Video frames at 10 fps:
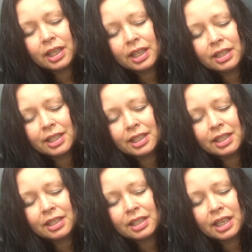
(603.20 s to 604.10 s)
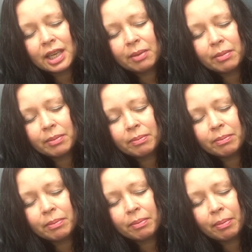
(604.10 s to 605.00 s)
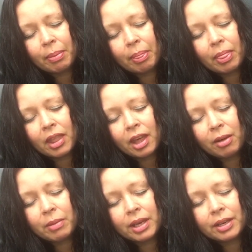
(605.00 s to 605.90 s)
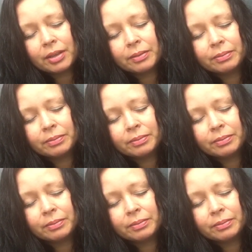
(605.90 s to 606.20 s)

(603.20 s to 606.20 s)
In Jesus' name, amen.